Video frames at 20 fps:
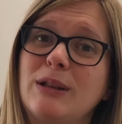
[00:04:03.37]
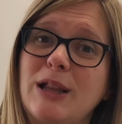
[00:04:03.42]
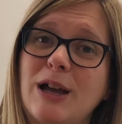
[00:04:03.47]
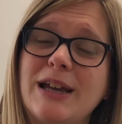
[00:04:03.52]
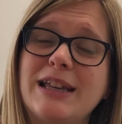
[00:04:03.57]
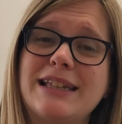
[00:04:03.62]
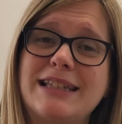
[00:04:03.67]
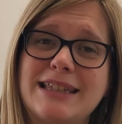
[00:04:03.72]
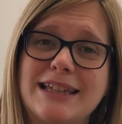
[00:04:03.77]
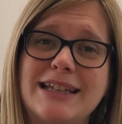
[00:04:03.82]

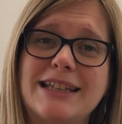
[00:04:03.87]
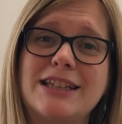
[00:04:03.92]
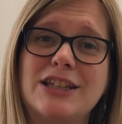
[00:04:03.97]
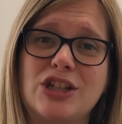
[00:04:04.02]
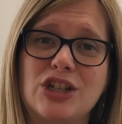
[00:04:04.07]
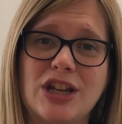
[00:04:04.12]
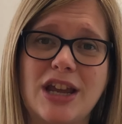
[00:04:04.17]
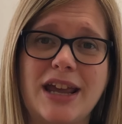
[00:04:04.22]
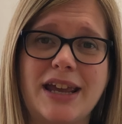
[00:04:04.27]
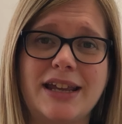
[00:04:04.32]
like sudden
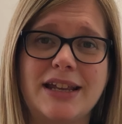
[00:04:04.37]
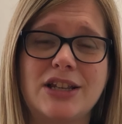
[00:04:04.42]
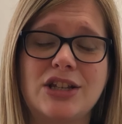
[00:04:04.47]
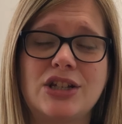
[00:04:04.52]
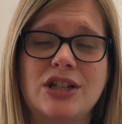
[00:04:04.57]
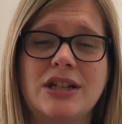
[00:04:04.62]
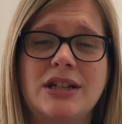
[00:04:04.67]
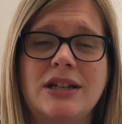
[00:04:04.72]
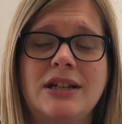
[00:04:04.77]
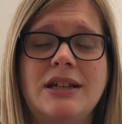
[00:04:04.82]

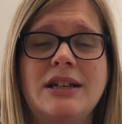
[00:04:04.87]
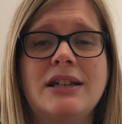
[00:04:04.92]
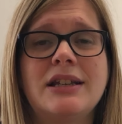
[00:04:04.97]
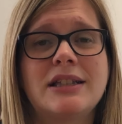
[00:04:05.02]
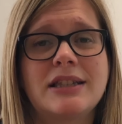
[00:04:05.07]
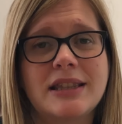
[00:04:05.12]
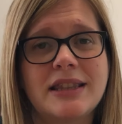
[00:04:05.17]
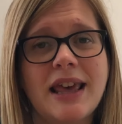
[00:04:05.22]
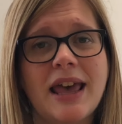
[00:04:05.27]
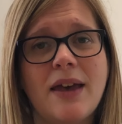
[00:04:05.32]
change.
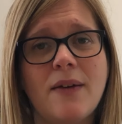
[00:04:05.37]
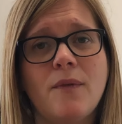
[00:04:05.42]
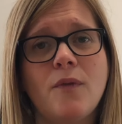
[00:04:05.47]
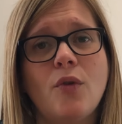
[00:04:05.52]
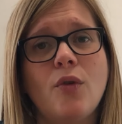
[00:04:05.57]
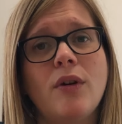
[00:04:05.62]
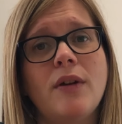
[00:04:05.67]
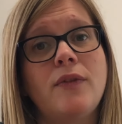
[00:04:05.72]
So therefore,